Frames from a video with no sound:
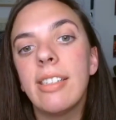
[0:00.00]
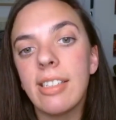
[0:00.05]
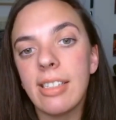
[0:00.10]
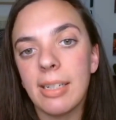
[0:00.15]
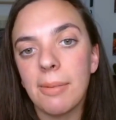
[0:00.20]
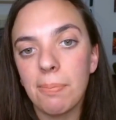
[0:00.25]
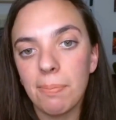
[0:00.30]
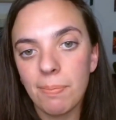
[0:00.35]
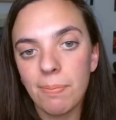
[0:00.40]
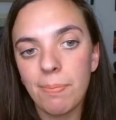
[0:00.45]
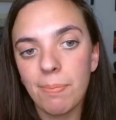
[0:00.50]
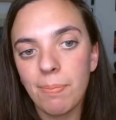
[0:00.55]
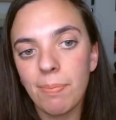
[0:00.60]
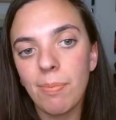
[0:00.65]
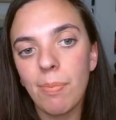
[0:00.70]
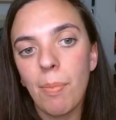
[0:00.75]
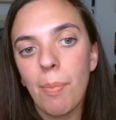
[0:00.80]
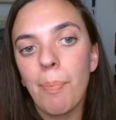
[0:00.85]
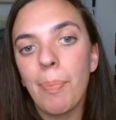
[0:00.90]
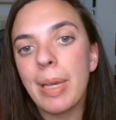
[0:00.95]
to
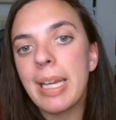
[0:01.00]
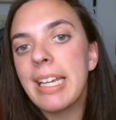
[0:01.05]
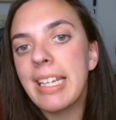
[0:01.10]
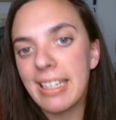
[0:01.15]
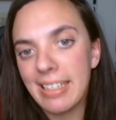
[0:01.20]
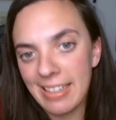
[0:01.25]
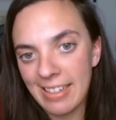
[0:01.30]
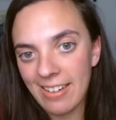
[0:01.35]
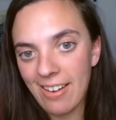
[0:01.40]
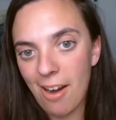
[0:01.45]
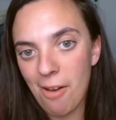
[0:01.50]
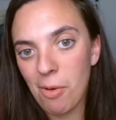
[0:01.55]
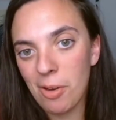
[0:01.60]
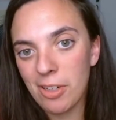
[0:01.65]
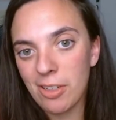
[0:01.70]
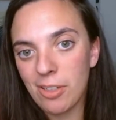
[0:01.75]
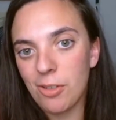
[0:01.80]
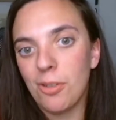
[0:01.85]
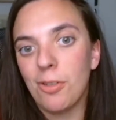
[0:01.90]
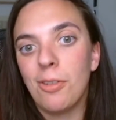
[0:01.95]
be in it. I
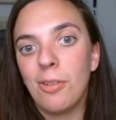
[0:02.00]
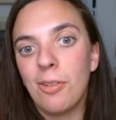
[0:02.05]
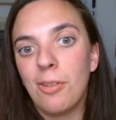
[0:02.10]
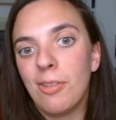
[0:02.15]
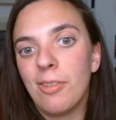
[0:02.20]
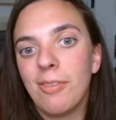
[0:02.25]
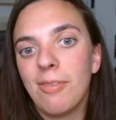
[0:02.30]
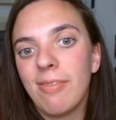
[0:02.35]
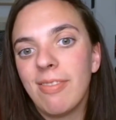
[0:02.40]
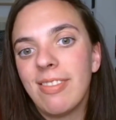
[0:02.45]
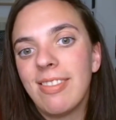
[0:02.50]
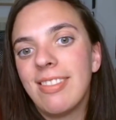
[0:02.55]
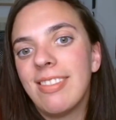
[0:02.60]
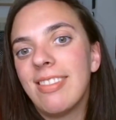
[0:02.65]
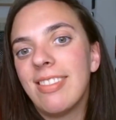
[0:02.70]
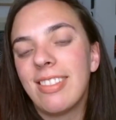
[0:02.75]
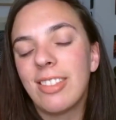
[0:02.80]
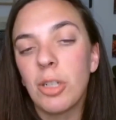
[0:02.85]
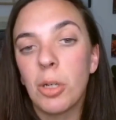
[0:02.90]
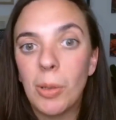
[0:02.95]
wanted to
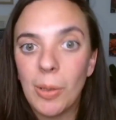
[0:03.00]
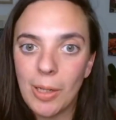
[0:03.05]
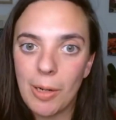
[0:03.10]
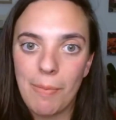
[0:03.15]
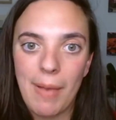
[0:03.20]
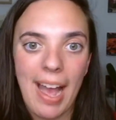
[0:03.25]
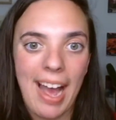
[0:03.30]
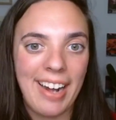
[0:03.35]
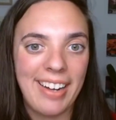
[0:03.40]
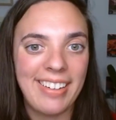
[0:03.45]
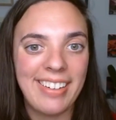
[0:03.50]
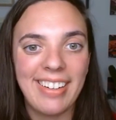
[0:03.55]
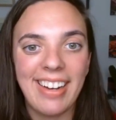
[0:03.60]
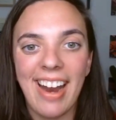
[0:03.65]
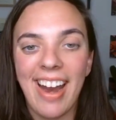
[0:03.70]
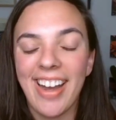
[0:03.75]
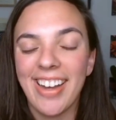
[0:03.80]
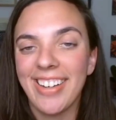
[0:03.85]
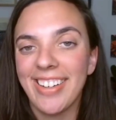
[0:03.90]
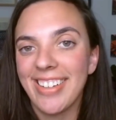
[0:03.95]
talk about it
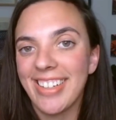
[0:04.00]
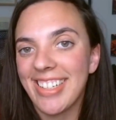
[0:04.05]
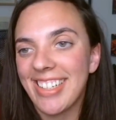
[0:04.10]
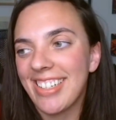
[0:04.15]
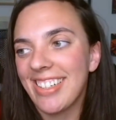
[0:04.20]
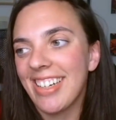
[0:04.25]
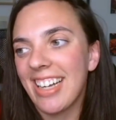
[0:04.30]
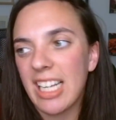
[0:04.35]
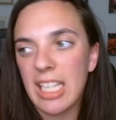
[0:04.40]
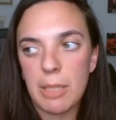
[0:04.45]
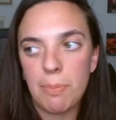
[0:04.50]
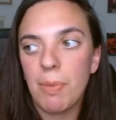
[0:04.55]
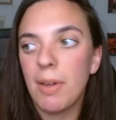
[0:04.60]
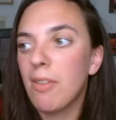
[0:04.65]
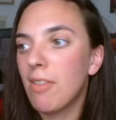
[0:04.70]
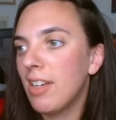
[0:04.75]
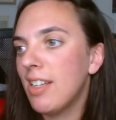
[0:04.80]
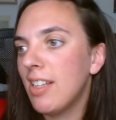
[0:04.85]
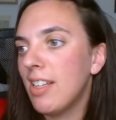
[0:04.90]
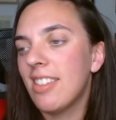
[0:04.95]
and
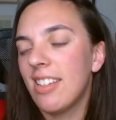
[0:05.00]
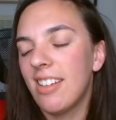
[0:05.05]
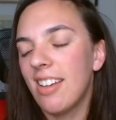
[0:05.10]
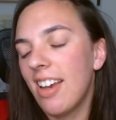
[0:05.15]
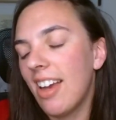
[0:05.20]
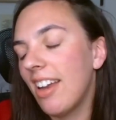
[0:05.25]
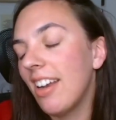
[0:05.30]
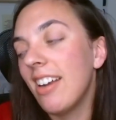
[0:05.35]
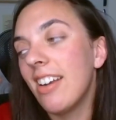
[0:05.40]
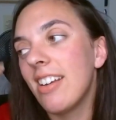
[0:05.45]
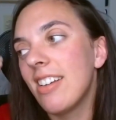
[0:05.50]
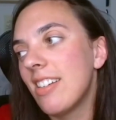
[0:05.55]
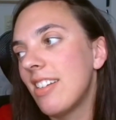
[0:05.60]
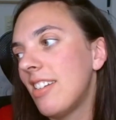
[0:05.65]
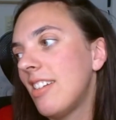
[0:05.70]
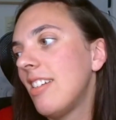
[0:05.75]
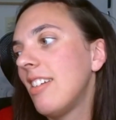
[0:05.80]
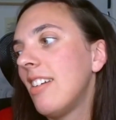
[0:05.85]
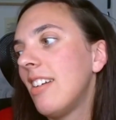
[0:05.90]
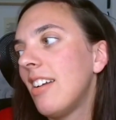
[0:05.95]
experience it. And
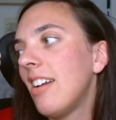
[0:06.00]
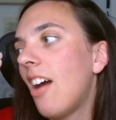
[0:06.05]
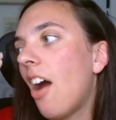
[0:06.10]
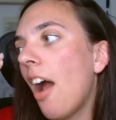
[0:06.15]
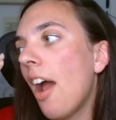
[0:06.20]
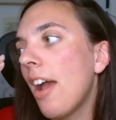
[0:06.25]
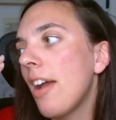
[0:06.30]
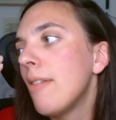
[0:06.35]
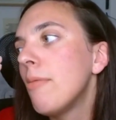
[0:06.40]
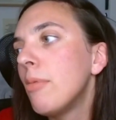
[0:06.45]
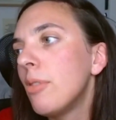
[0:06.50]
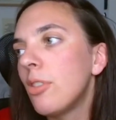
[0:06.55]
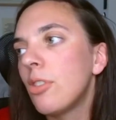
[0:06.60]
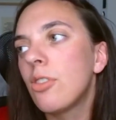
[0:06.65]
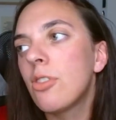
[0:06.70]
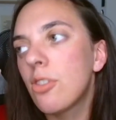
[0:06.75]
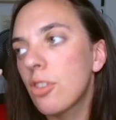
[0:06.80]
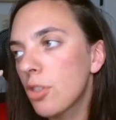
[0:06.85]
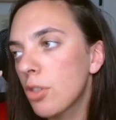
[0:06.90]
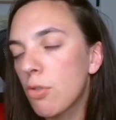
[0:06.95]
I was
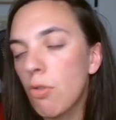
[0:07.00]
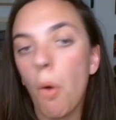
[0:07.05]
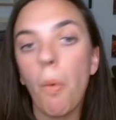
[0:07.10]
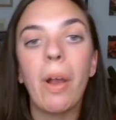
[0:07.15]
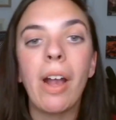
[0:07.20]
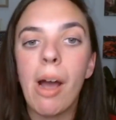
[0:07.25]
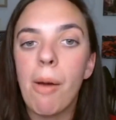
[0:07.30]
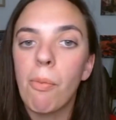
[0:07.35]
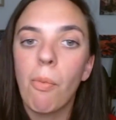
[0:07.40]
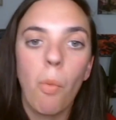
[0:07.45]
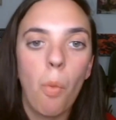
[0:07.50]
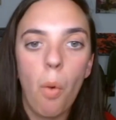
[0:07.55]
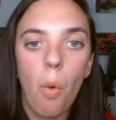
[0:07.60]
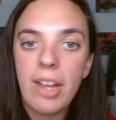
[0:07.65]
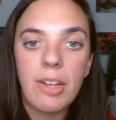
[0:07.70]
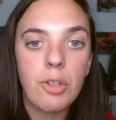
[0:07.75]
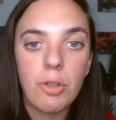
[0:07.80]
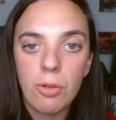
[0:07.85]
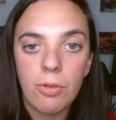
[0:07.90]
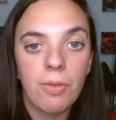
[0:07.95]
just growing up way
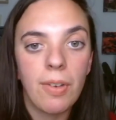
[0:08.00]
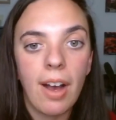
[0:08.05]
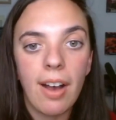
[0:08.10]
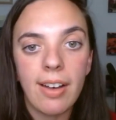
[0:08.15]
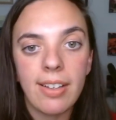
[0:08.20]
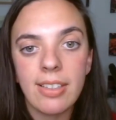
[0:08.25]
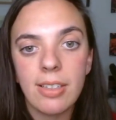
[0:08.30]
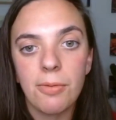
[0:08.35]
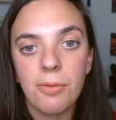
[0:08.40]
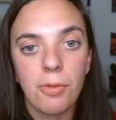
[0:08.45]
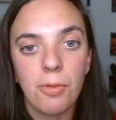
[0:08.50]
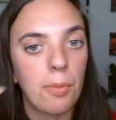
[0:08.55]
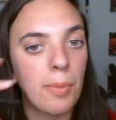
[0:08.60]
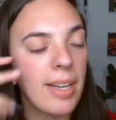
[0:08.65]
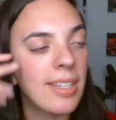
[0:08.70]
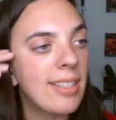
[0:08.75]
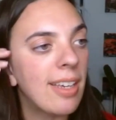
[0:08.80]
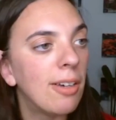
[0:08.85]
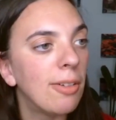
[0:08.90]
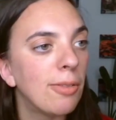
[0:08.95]
too fast for
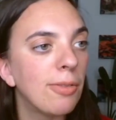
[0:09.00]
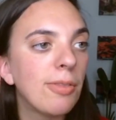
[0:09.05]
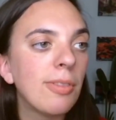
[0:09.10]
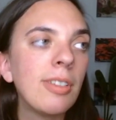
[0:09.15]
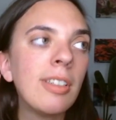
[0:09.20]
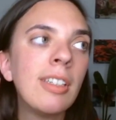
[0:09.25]
myself.